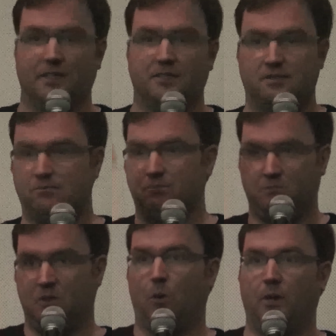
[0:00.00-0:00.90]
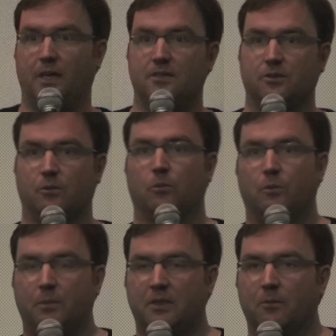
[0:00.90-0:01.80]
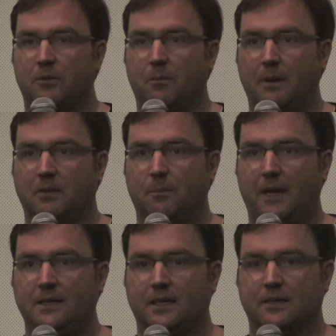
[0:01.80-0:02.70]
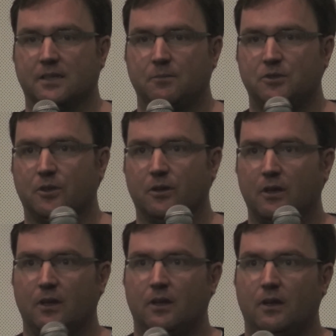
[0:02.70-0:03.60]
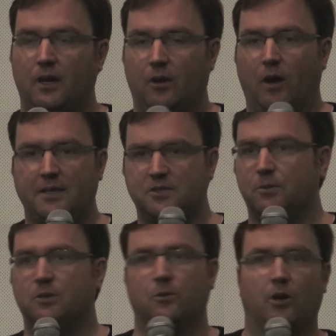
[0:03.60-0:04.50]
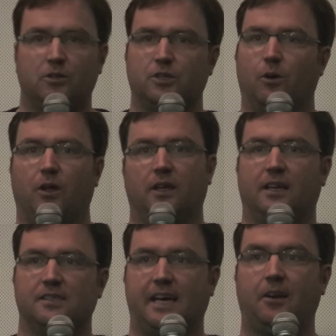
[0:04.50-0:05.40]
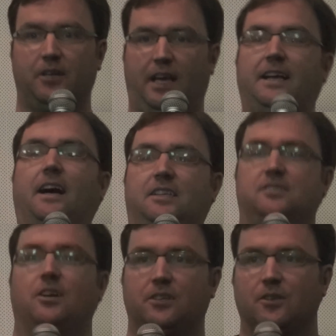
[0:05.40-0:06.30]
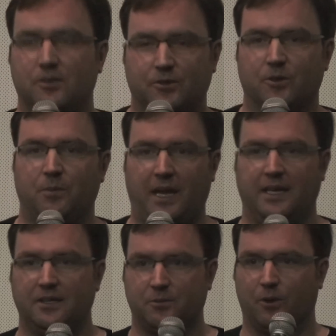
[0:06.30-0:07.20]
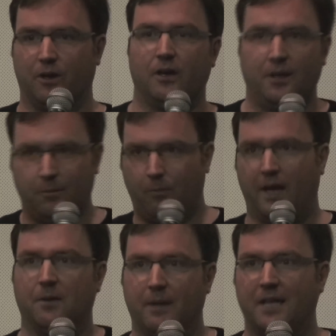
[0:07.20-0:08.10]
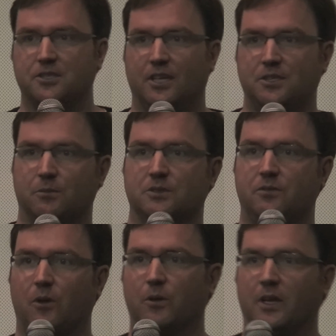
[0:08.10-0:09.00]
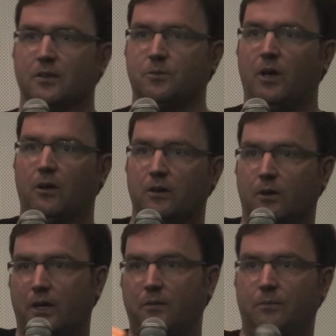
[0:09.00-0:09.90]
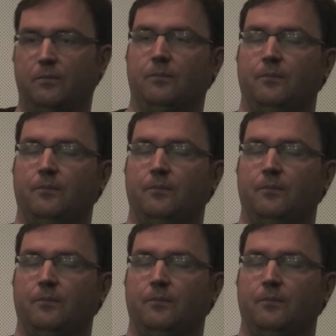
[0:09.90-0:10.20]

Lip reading: is going into the paintings. I'm sure, you know, I just went to an art show on Saturday. I got sucked into certain paintings where my imagination was floating as well. Go ahead.